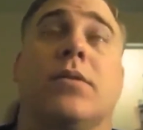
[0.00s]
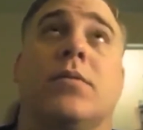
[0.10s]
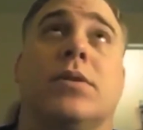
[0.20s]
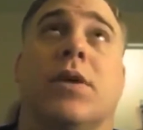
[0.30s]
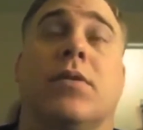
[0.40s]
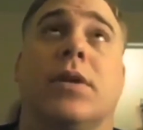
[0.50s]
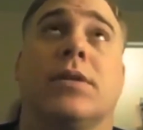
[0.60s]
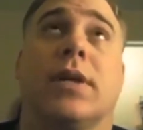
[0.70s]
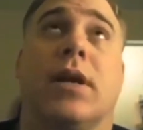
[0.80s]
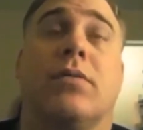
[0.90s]
whichever it is
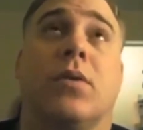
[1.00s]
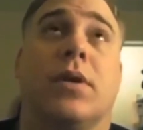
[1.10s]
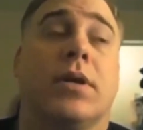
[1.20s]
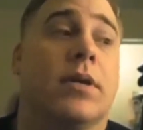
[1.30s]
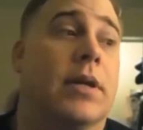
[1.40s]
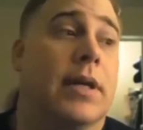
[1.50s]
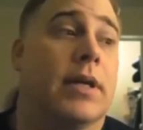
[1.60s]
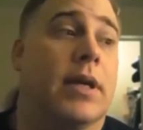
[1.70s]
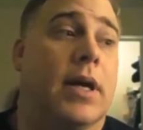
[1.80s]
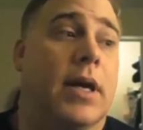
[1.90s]
in California.
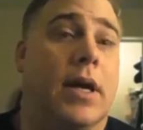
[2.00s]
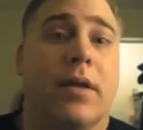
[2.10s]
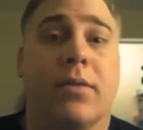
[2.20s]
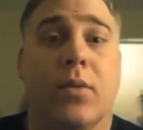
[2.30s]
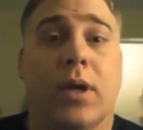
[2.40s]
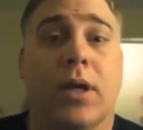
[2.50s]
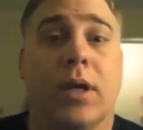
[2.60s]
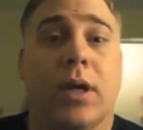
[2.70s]
And 3,